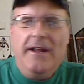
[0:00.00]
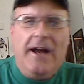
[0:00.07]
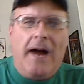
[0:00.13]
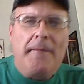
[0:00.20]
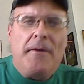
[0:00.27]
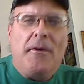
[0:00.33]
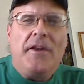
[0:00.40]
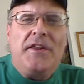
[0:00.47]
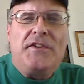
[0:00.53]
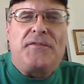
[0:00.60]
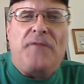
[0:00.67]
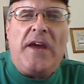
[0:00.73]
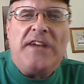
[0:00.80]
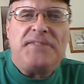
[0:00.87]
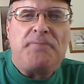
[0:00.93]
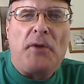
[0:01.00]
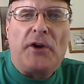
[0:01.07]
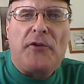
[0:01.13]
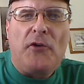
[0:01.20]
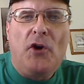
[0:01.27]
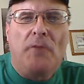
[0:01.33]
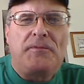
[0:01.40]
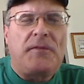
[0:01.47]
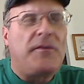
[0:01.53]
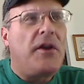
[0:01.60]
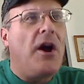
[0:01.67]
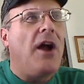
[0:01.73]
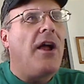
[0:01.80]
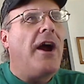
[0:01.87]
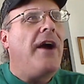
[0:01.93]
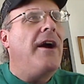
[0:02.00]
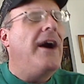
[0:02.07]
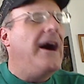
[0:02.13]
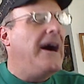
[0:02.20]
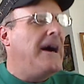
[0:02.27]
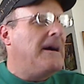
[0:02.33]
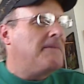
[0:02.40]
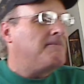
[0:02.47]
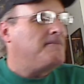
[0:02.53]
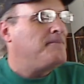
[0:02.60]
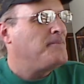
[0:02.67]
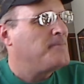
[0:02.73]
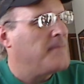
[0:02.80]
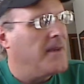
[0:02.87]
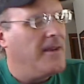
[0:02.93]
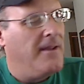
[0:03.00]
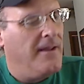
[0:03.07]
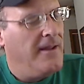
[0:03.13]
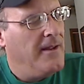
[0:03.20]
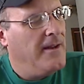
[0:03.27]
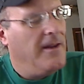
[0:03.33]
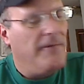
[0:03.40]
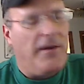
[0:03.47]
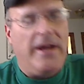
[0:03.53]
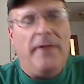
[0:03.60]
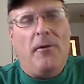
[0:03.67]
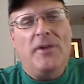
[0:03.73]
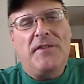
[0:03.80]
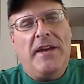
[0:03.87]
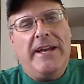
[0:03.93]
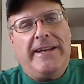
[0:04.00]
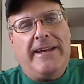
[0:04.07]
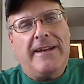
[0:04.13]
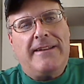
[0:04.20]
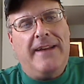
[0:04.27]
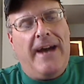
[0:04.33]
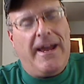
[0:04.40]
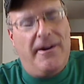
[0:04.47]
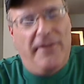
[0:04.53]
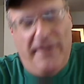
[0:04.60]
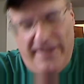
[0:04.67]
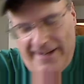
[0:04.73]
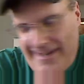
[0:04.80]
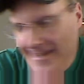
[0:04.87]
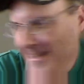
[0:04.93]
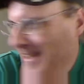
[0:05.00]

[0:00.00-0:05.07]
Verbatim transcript: I'm in one of these Facebook groups. If y'all are, uh, if I ain't the ones I ain't kicked out of.